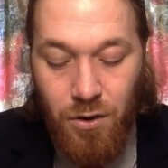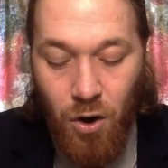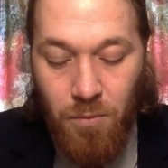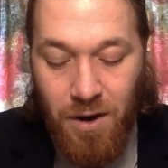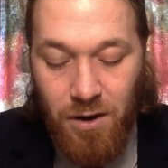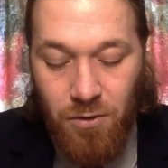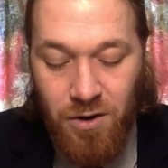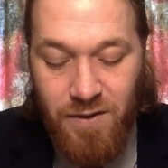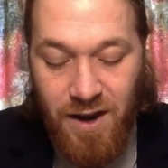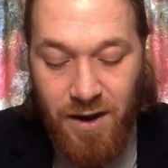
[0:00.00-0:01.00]
"No, my
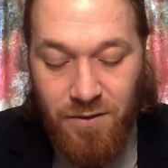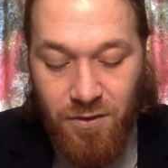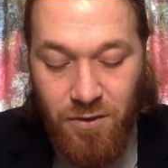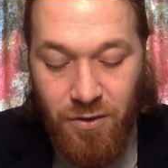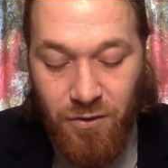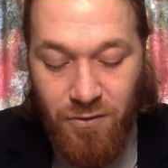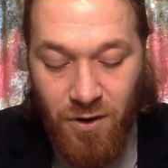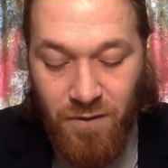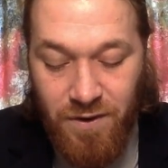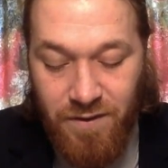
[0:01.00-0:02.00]
lord," they answered, "your
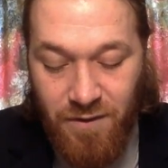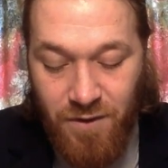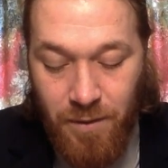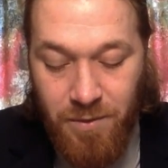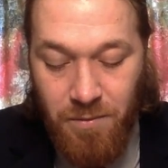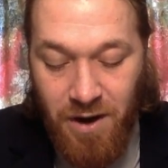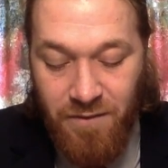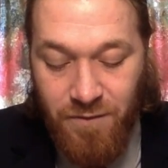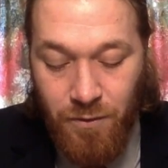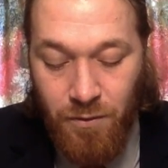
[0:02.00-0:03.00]
servants have come to buy
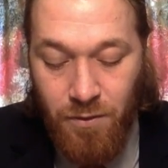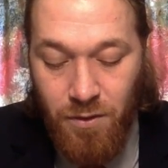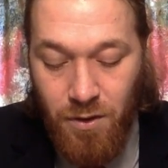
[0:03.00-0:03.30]
food.